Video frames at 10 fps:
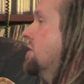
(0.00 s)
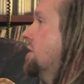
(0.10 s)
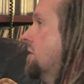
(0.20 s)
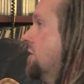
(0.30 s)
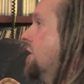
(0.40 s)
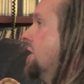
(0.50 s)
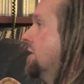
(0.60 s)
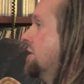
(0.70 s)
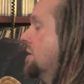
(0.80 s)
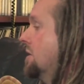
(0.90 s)
That's the
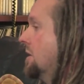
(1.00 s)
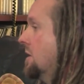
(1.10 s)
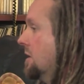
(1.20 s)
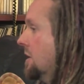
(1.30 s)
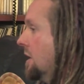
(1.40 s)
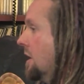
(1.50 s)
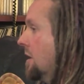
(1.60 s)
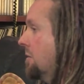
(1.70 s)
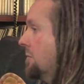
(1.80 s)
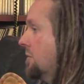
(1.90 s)
third yeah.
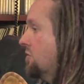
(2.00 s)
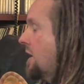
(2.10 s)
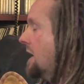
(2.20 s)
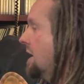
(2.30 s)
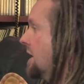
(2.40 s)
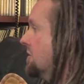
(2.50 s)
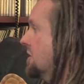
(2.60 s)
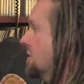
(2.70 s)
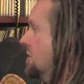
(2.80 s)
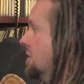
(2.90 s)
uh,
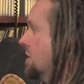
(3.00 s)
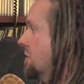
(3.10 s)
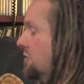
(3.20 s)
recollection yeah.